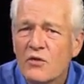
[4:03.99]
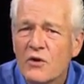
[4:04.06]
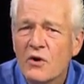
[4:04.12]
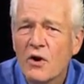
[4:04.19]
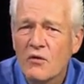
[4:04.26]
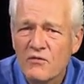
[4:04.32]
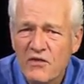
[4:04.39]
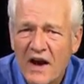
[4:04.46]
there
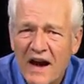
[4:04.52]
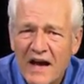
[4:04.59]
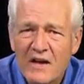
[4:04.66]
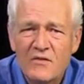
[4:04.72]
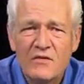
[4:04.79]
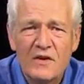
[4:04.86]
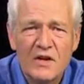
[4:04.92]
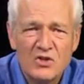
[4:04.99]
are
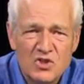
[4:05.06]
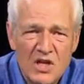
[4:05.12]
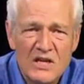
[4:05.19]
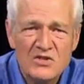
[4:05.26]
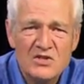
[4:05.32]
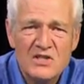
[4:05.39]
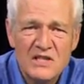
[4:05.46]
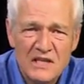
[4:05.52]
5
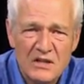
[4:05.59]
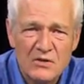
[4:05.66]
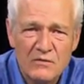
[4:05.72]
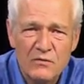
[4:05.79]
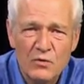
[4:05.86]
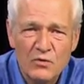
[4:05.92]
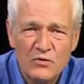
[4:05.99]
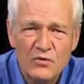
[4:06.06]
adjacent
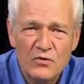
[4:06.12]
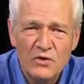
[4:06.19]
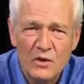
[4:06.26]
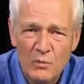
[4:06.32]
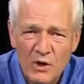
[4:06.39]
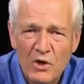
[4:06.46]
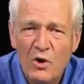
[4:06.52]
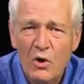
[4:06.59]
intervals that
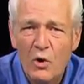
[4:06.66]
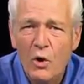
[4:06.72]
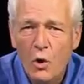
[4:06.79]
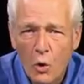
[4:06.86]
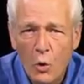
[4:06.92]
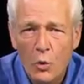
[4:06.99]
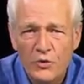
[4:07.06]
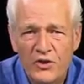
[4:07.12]
we call
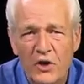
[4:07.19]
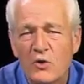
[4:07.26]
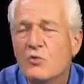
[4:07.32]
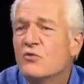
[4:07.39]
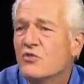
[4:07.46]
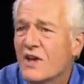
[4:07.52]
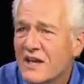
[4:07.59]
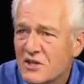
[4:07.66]
whole
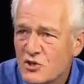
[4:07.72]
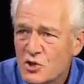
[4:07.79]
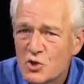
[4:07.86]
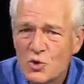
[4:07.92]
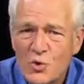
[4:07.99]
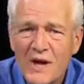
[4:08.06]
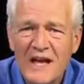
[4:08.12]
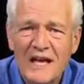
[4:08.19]
tones and
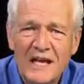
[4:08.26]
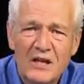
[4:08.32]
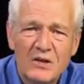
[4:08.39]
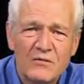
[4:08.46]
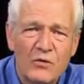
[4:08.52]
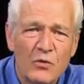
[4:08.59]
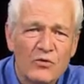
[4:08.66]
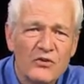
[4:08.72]
2
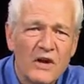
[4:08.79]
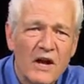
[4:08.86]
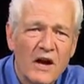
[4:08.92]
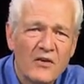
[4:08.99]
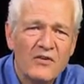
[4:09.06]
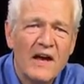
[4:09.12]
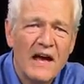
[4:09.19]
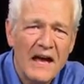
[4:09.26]
intervals
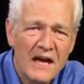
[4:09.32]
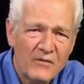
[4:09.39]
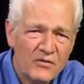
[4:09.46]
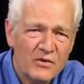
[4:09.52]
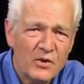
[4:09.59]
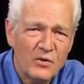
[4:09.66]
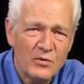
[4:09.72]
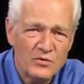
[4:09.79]
of half
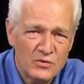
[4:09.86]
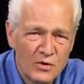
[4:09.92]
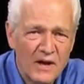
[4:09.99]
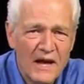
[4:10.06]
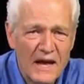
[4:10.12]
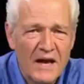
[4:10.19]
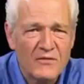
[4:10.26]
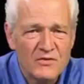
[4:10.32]
tones or
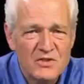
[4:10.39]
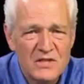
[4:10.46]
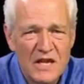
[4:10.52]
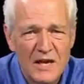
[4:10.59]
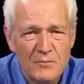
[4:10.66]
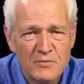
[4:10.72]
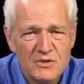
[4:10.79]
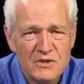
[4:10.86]
half
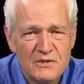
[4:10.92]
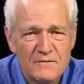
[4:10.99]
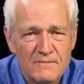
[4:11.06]
steps.